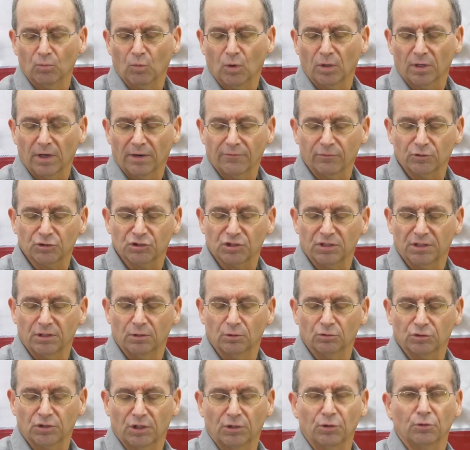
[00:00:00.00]
whatever
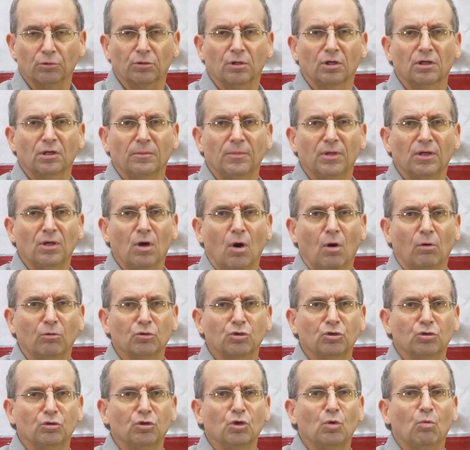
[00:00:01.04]
steels that you're going to be going
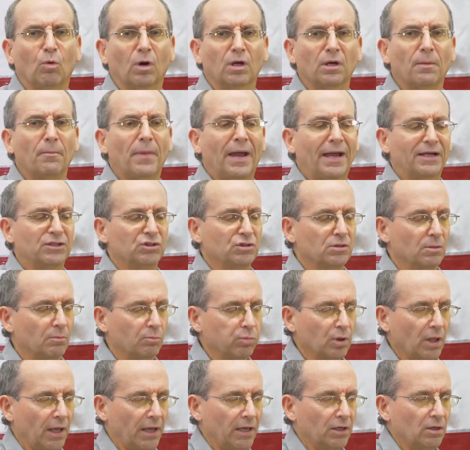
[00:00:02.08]
to, you want to match the
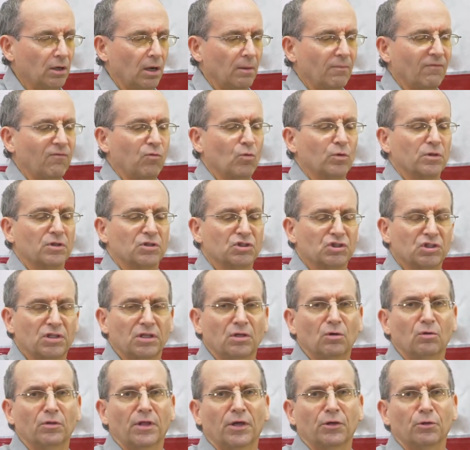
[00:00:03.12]
blade up for the
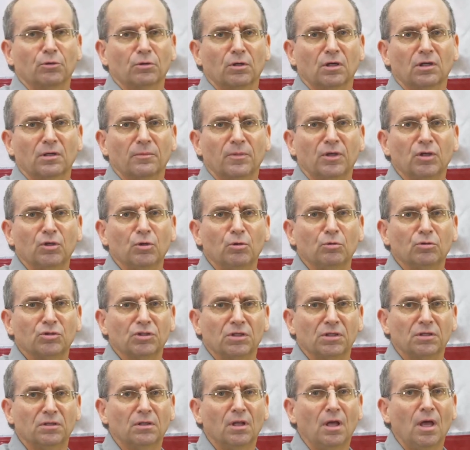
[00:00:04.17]
steel that you're going to be
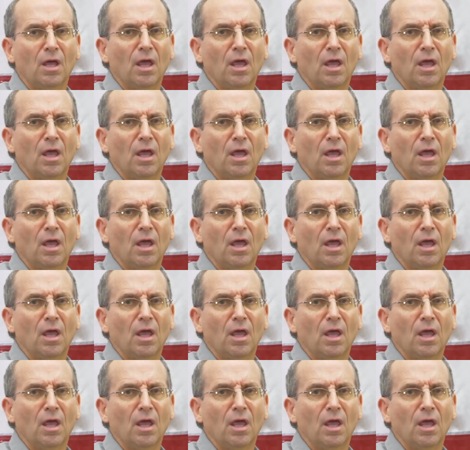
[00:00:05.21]
using